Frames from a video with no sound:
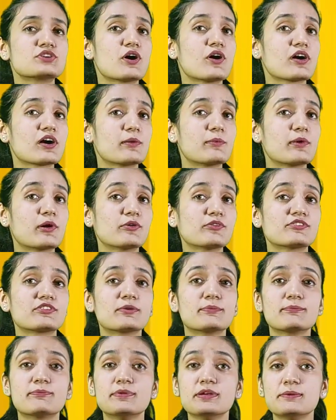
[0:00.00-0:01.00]
Talk about
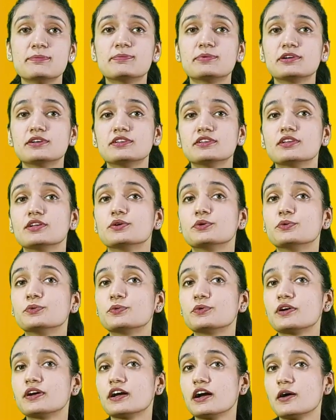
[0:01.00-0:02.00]
some people
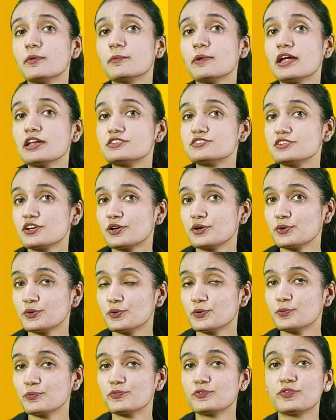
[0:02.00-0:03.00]
who come at your
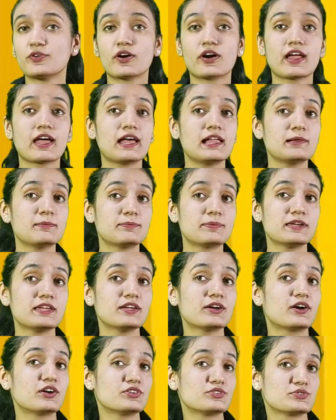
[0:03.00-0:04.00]
home for
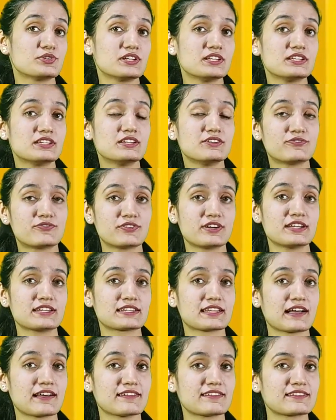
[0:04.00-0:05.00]
helping or doing
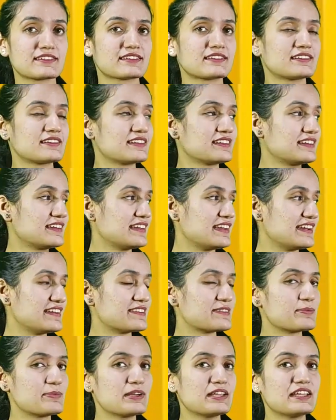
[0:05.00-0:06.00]
different tasks.
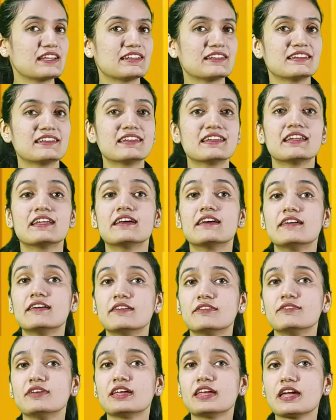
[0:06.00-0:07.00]
Let's begin.
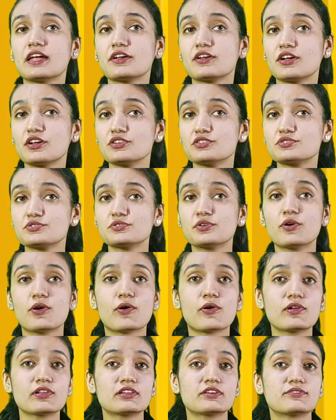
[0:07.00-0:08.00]
We cannot do
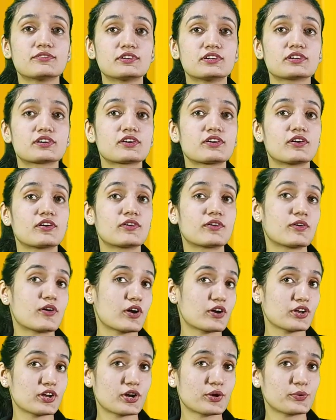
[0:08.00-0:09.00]
all the work
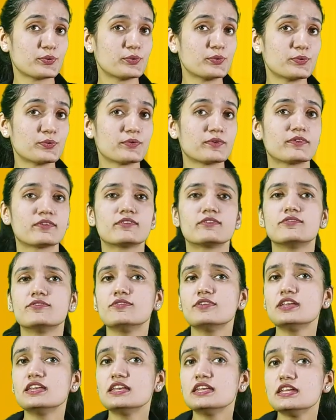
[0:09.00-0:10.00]
on your own.
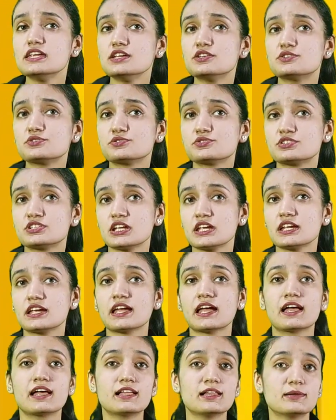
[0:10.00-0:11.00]
We need to
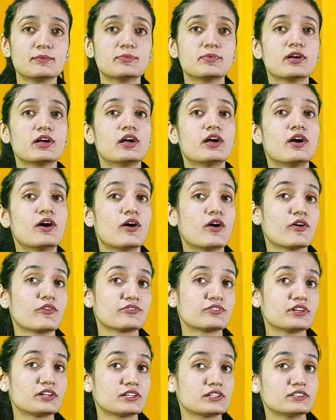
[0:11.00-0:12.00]
take help
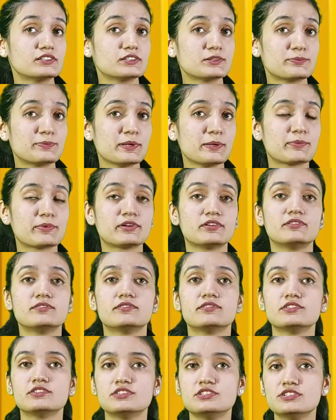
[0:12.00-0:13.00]
of the other people.
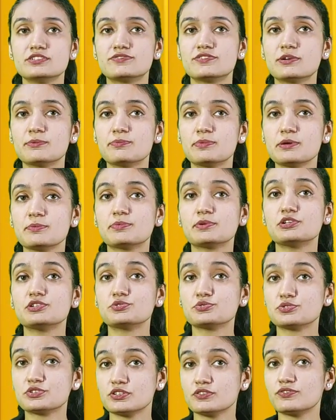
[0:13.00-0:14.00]
Different people
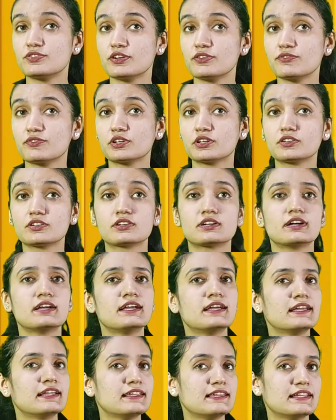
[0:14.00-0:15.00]
do different work
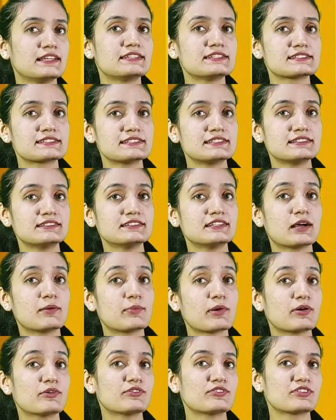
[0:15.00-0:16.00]
let us learn
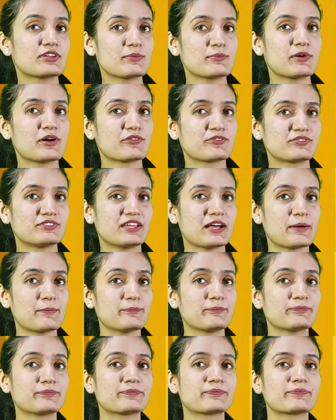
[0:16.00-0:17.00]
about some of
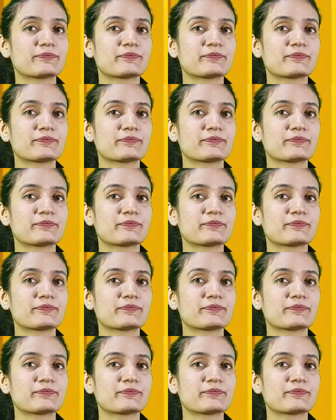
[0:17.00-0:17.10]
them.